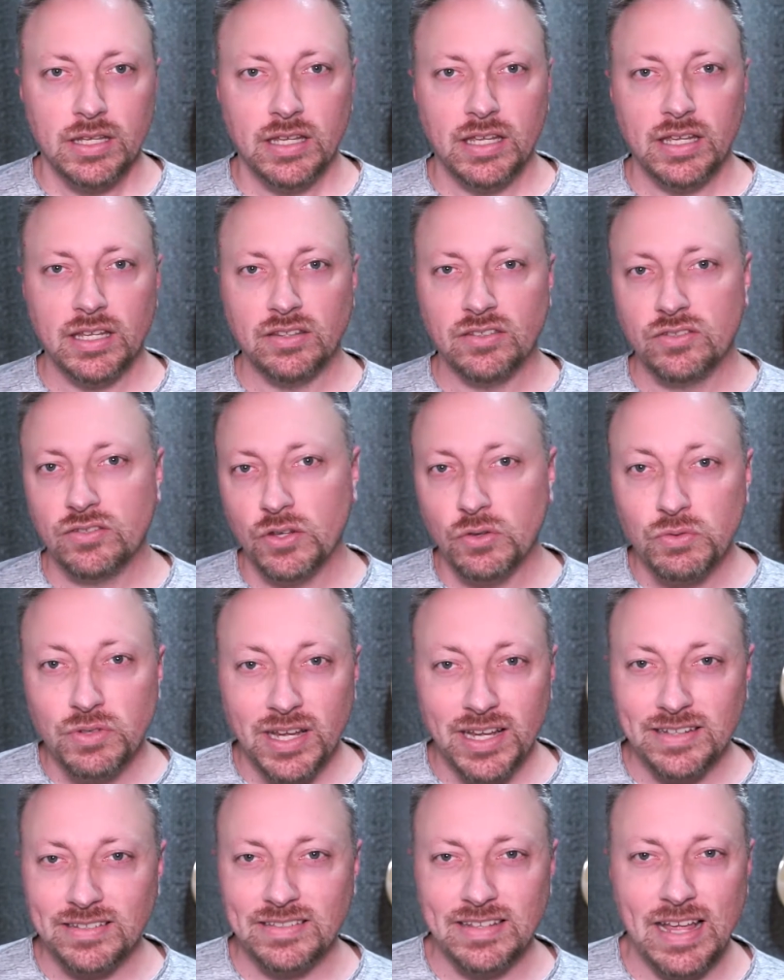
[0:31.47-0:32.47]
It's so
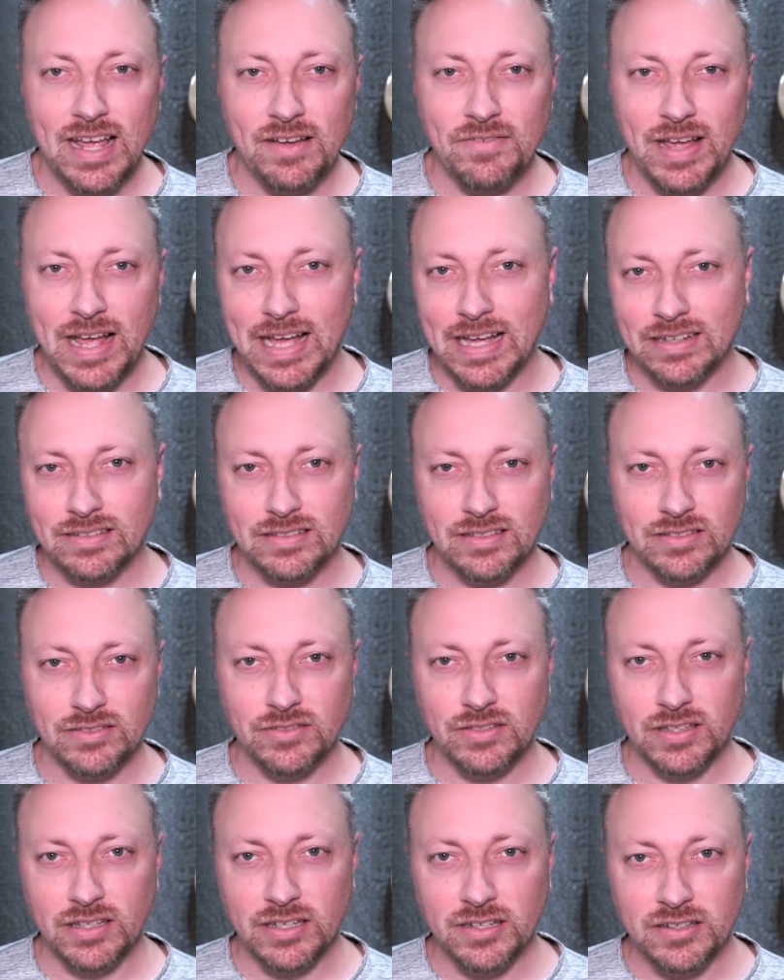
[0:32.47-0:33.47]
nice to have access
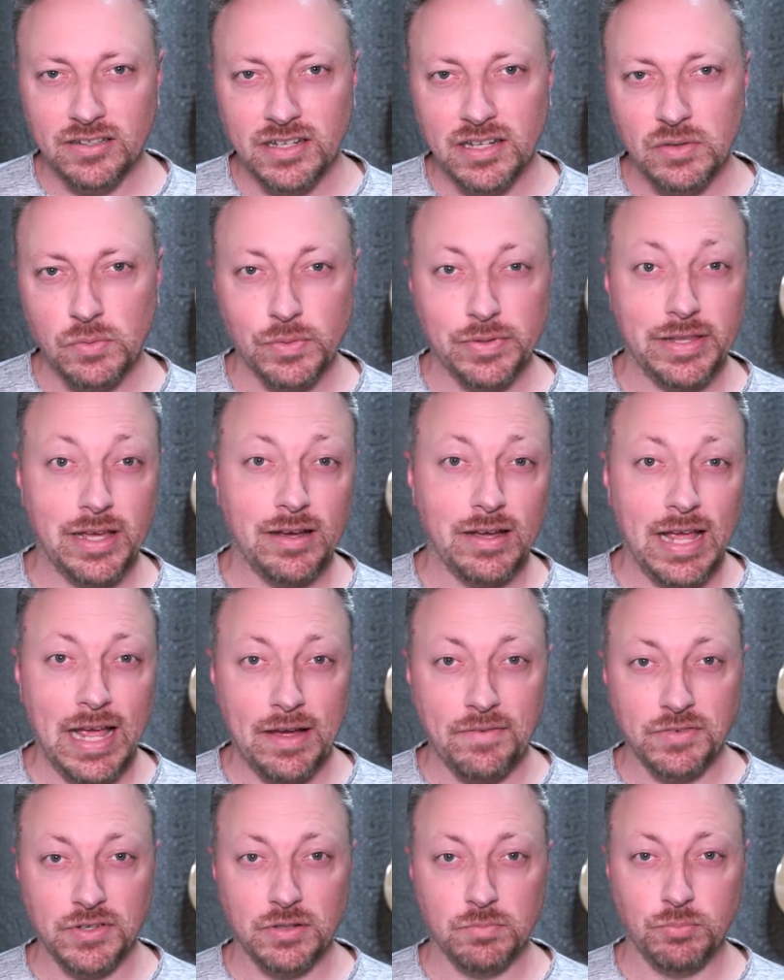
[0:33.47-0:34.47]
to the internet without
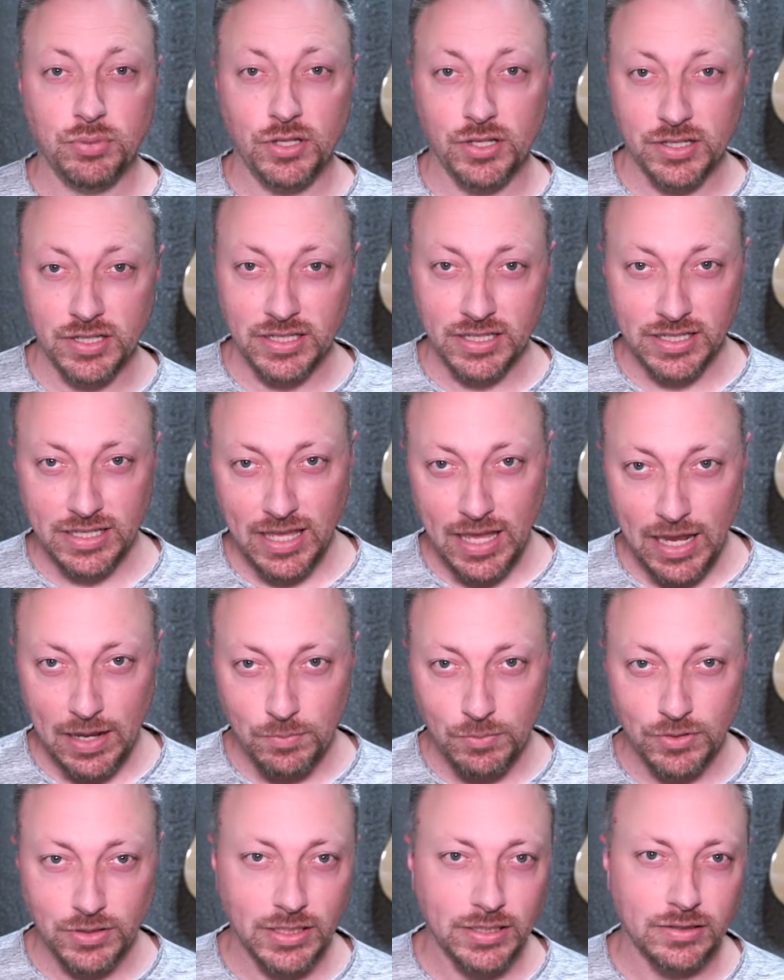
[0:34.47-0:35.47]
having to plug in a
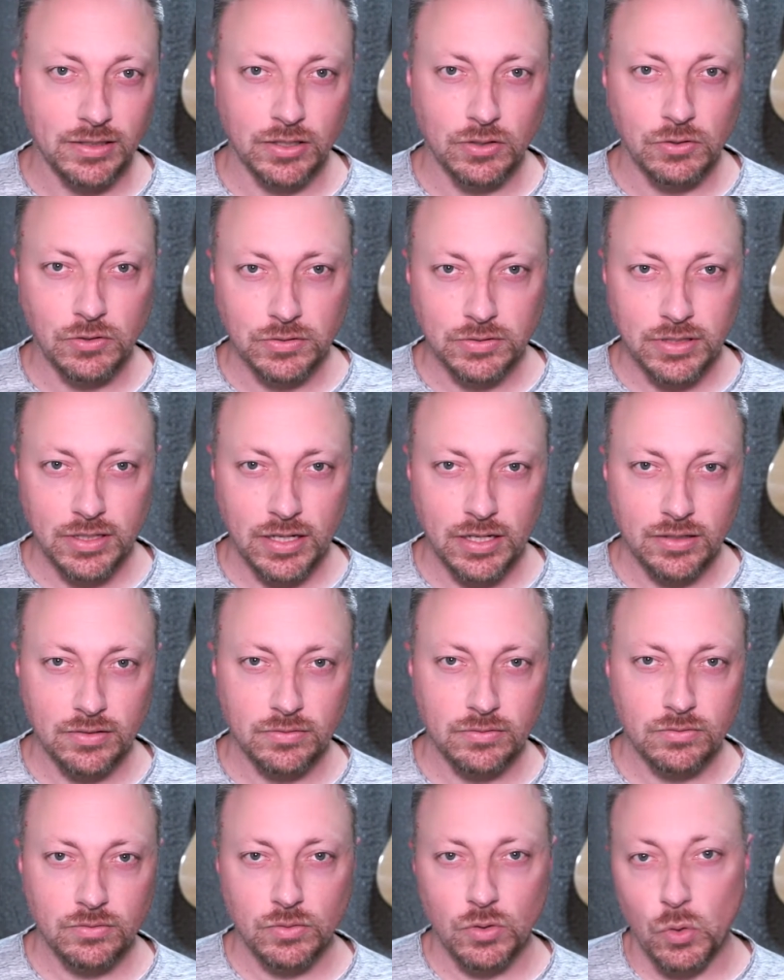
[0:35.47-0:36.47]
cable like the old
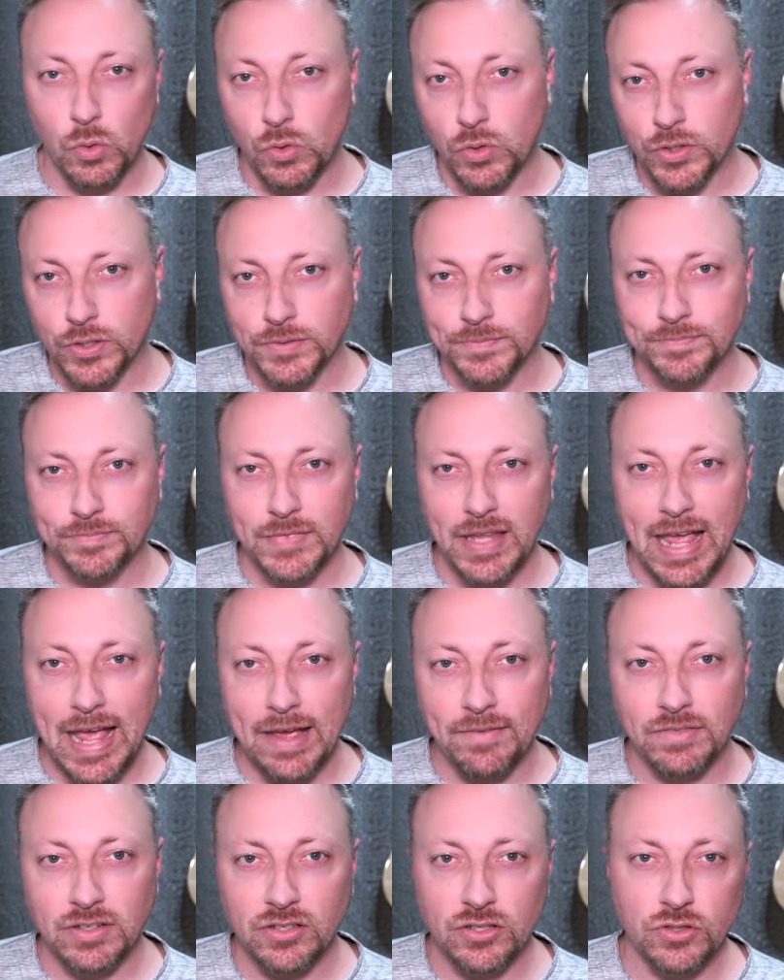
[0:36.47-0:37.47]
days, or
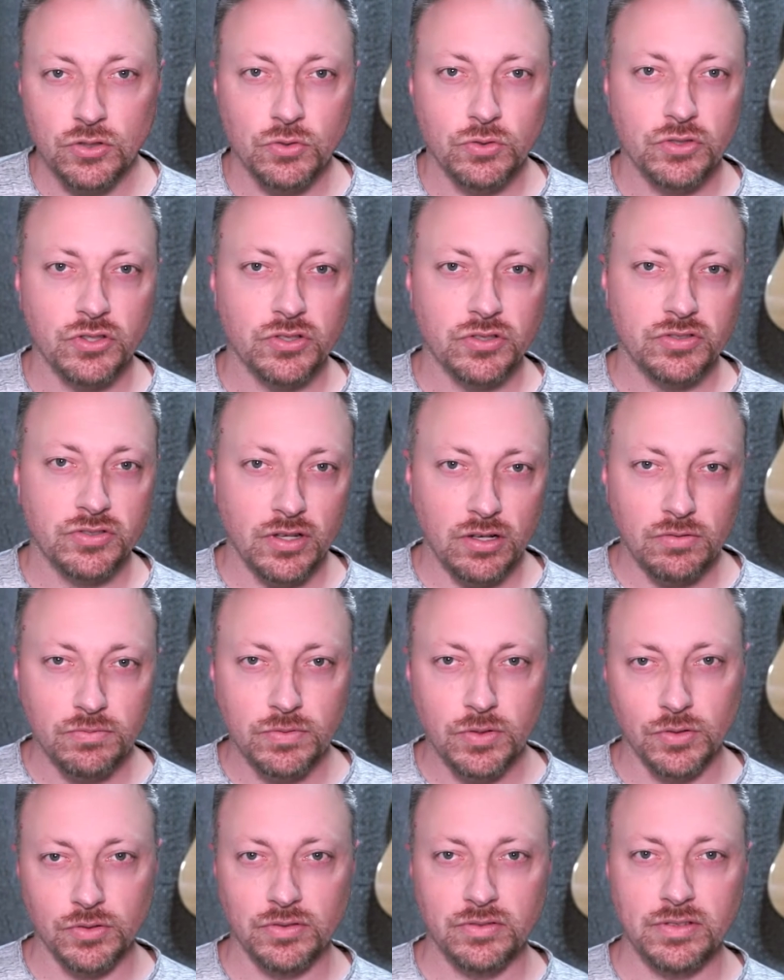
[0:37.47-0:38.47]
having to use your cell
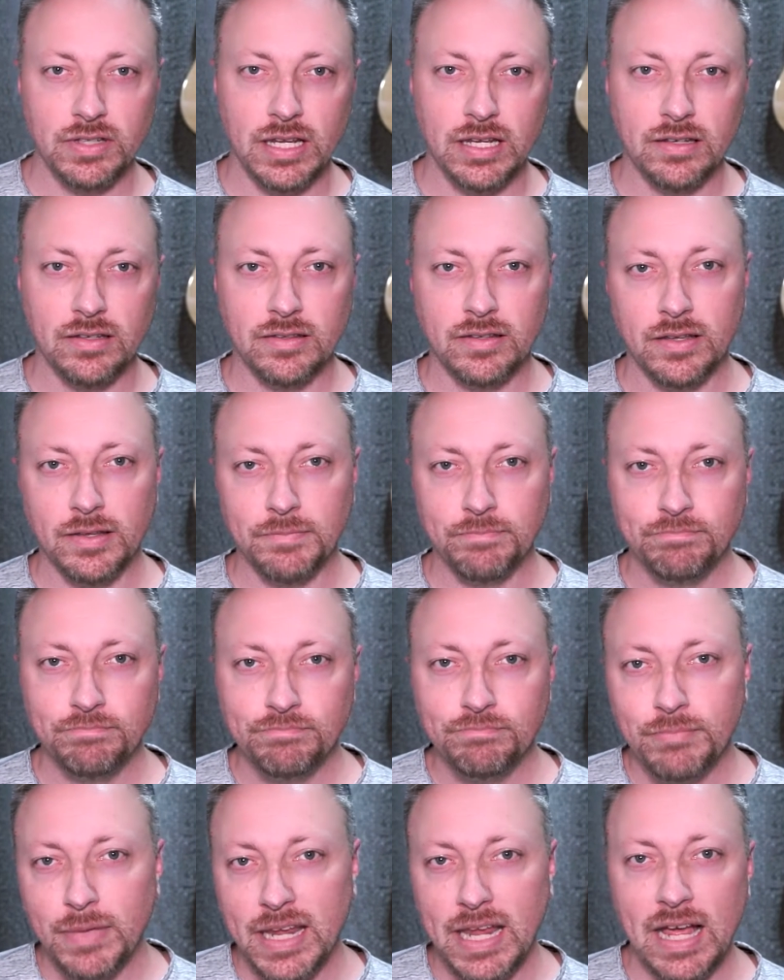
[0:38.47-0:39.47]
phone's data that
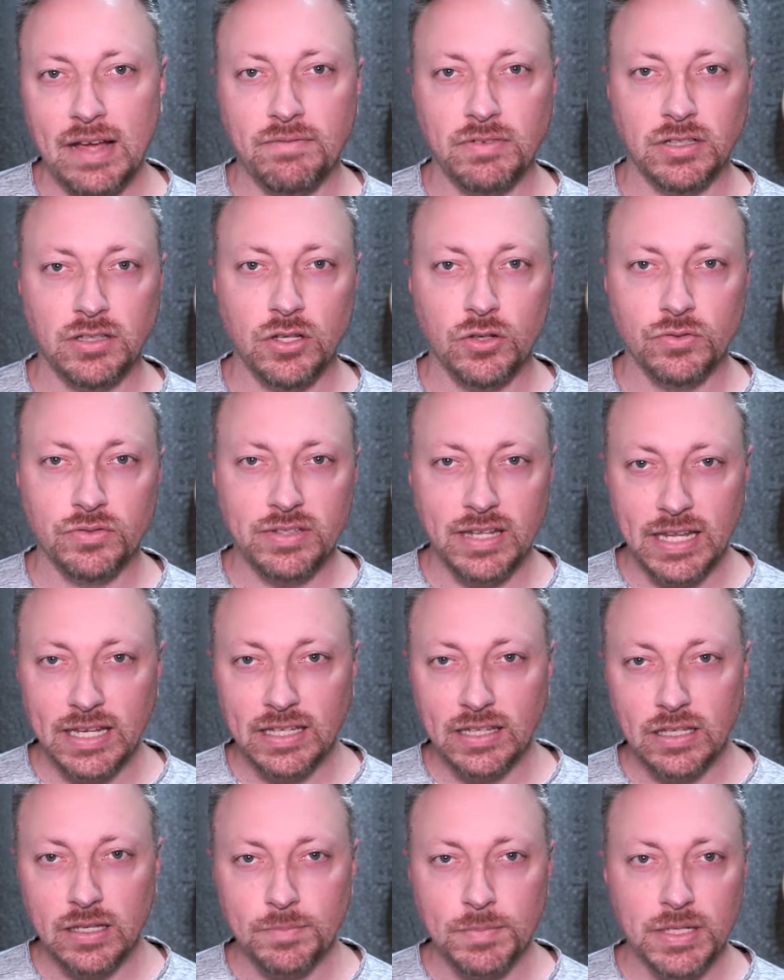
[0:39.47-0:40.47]
may have a low data
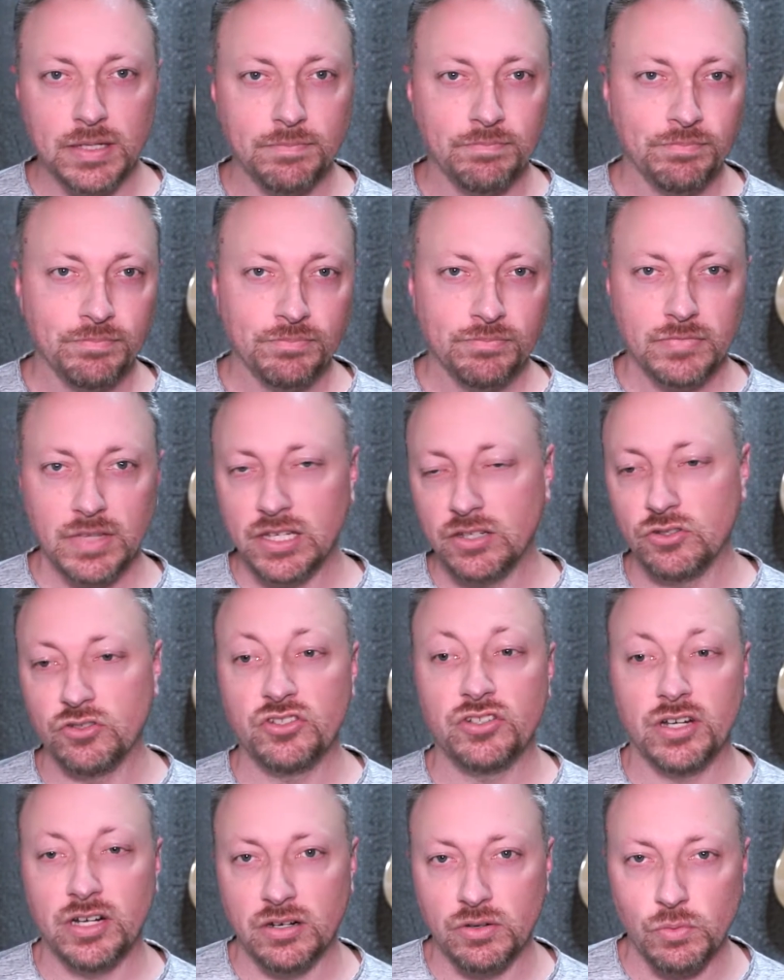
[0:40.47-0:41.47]
limit that you
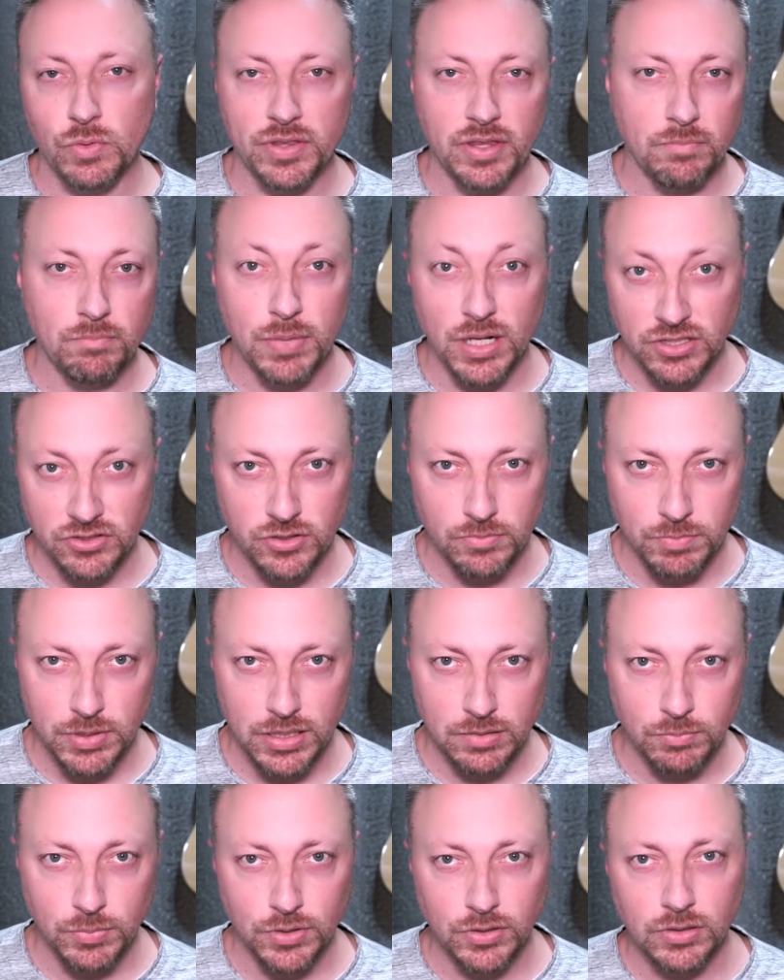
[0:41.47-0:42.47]
share with a bunch of
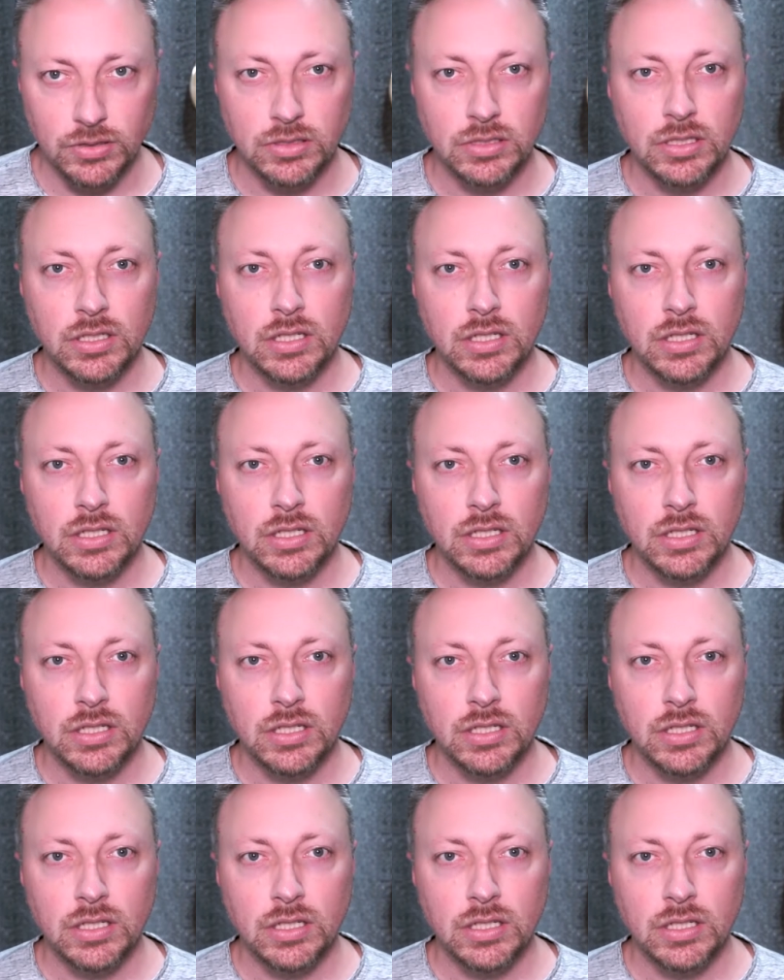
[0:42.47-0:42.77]
people.